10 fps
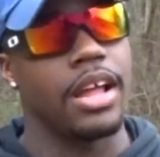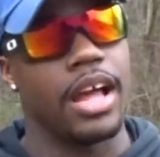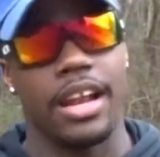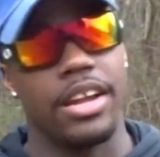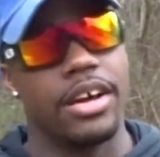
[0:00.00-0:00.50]

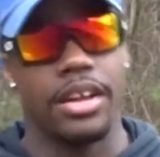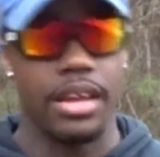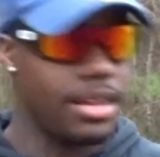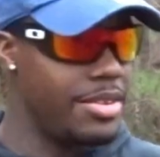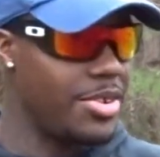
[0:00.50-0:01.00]
I love that,
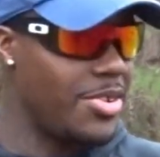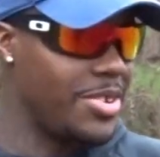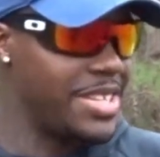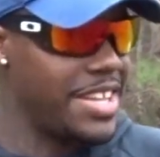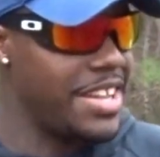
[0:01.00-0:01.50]
you know
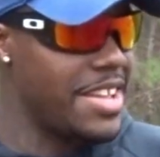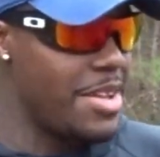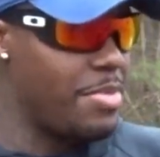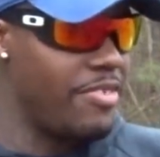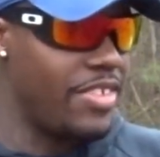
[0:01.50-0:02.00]
what I'm saying?
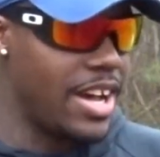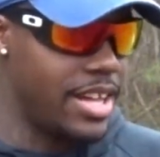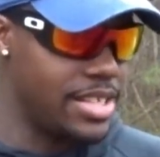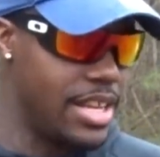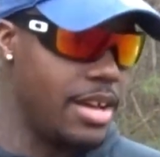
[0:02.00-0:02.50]
The
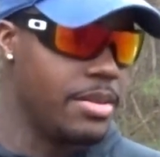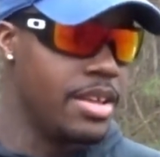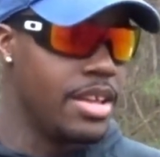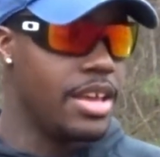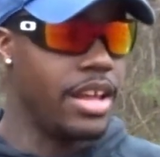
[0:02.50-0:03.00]
MP5 slap.
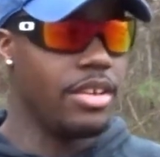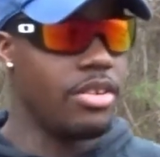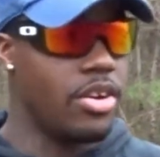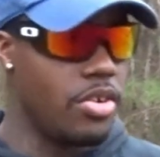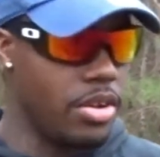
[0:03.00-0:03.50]
I
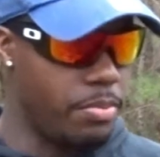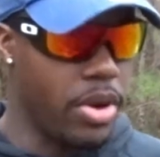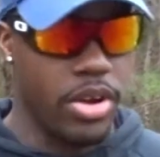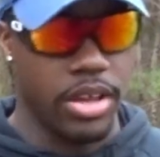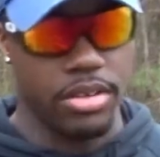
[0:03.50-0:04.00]
ain't gonna
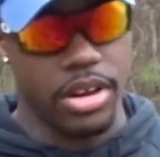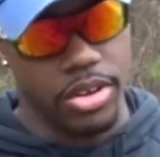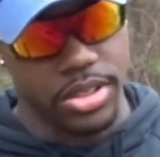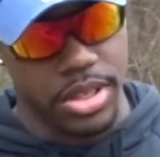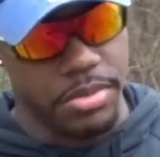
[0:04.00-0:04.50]
go, the ain't gonna
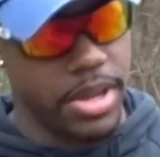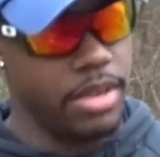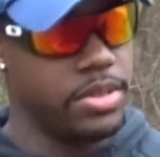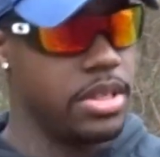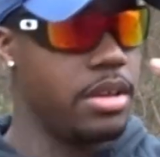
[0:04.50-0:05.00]
close because the mag
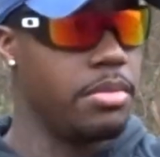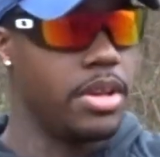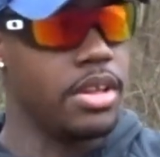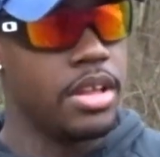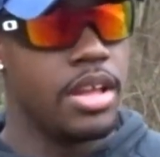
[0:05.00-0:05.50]
was in there, but
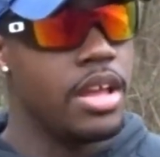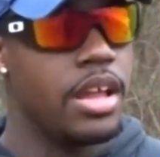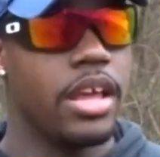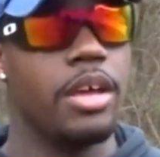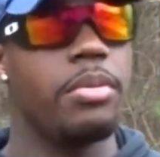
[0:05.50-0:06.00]

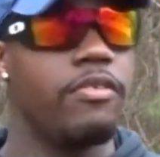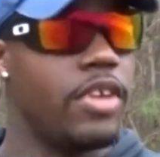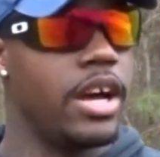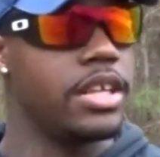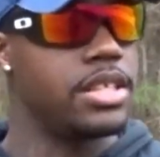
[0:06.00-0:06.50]
the
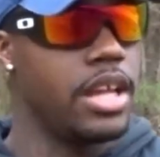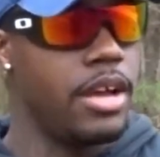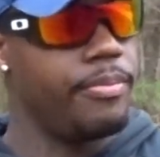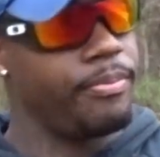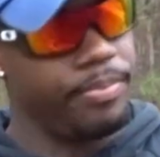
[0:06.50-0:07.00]
MP5 slap.
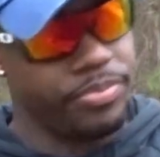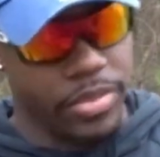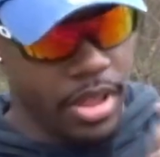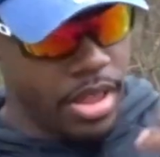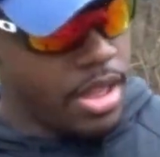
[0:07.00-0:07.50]

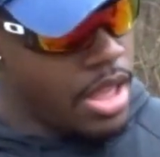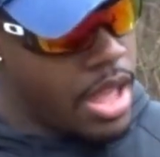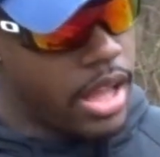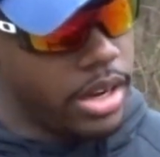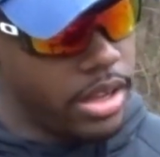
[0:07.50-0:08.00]

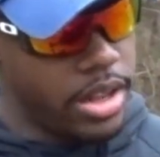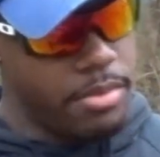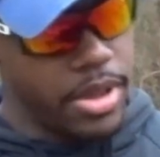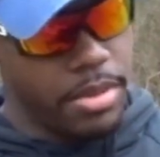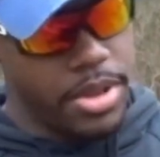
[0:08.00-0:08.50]
I love
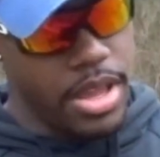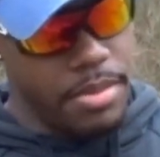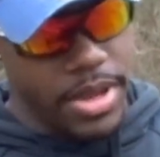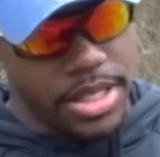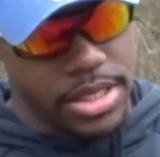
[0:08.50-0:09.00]
that, man. But yeah,
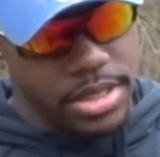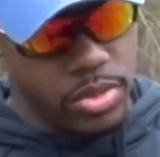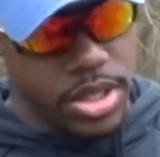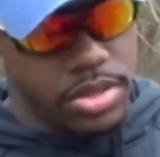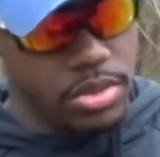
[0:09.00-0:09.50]
man, just a
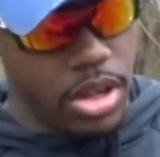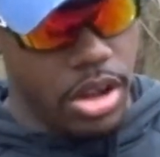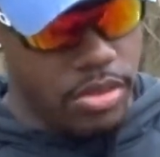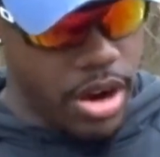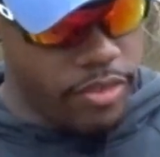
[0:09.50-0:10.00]
22
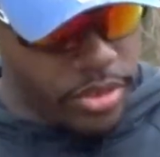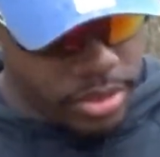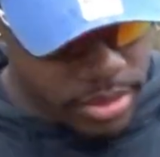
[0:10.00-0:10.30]
long rifle.